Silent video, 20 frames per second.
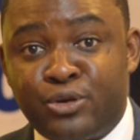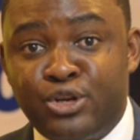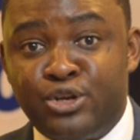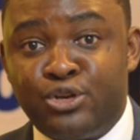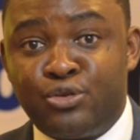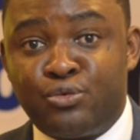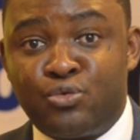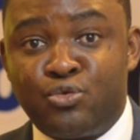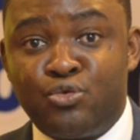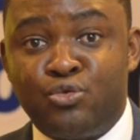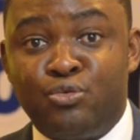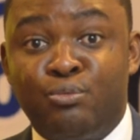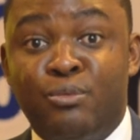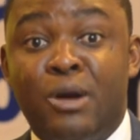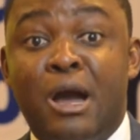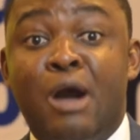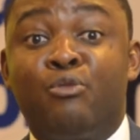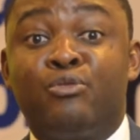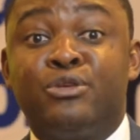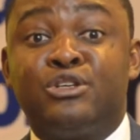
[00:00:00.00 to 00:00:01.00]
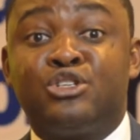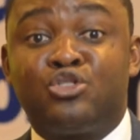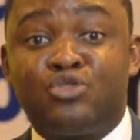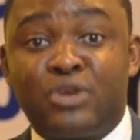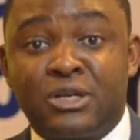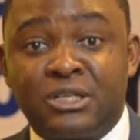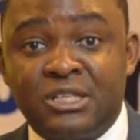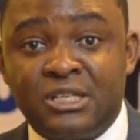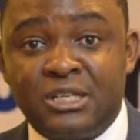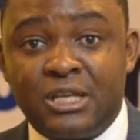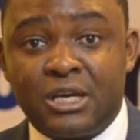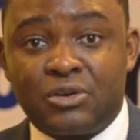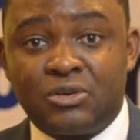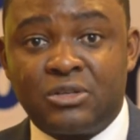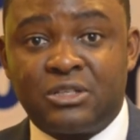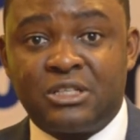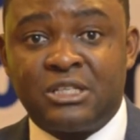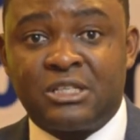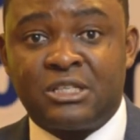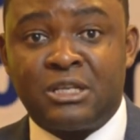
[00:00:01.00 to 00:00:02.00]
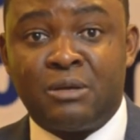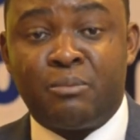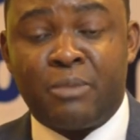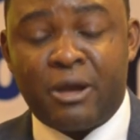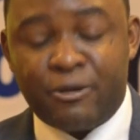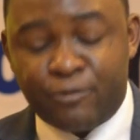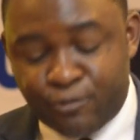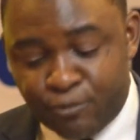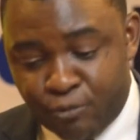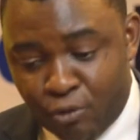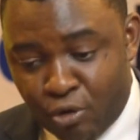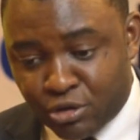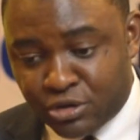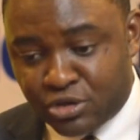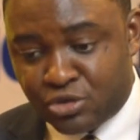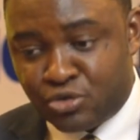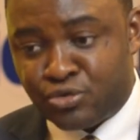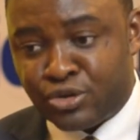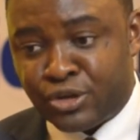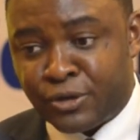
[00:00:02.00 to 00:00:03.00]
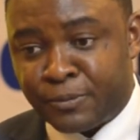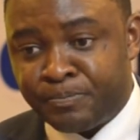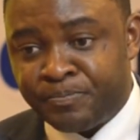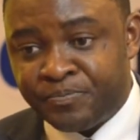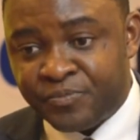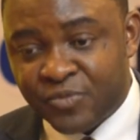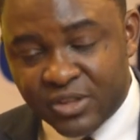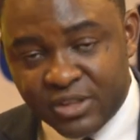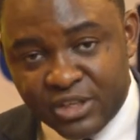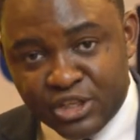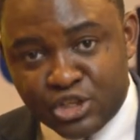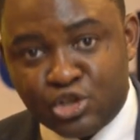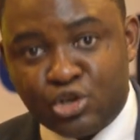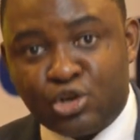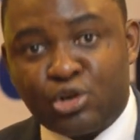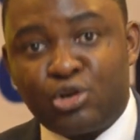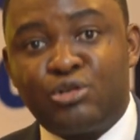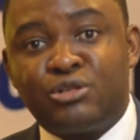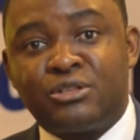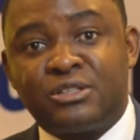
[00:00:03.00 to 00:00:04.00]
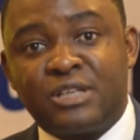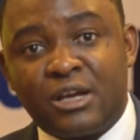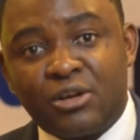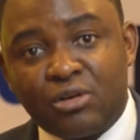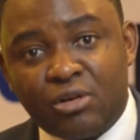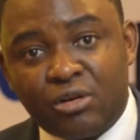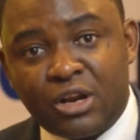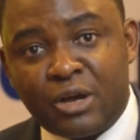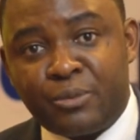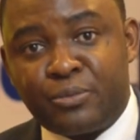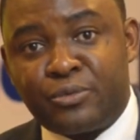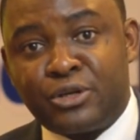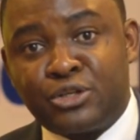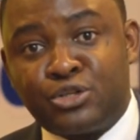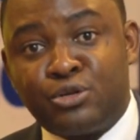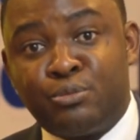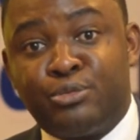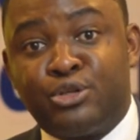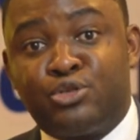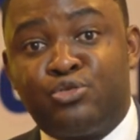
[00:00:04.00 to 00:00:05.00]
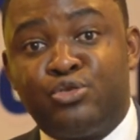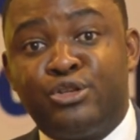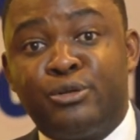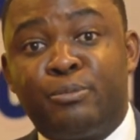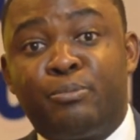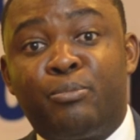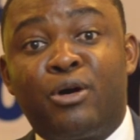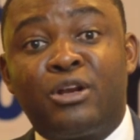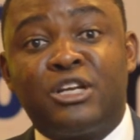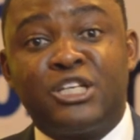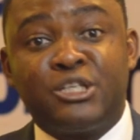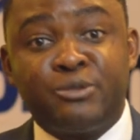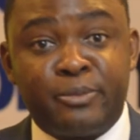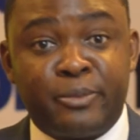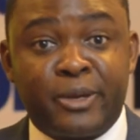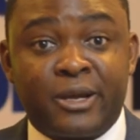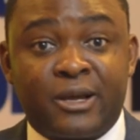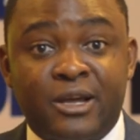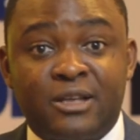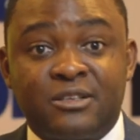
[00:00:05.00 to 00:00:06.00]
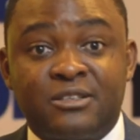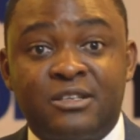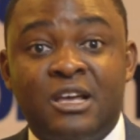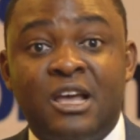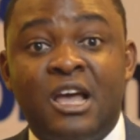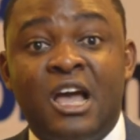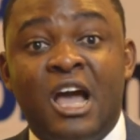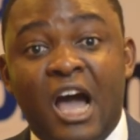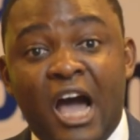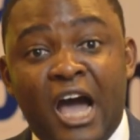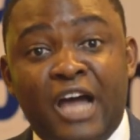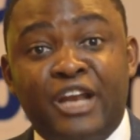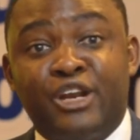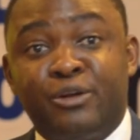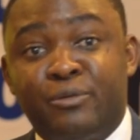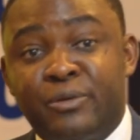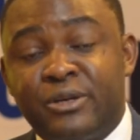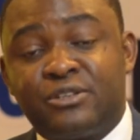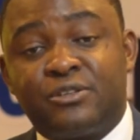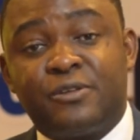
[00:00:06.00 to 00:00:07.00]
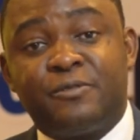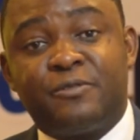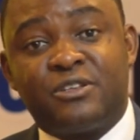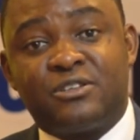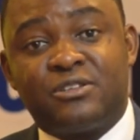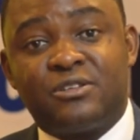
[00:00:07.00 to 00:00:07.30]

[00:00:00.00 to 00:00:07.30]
in the room, and we strengthen the ecosystem by fostering this closer collaboration between the policymakers and the rest of the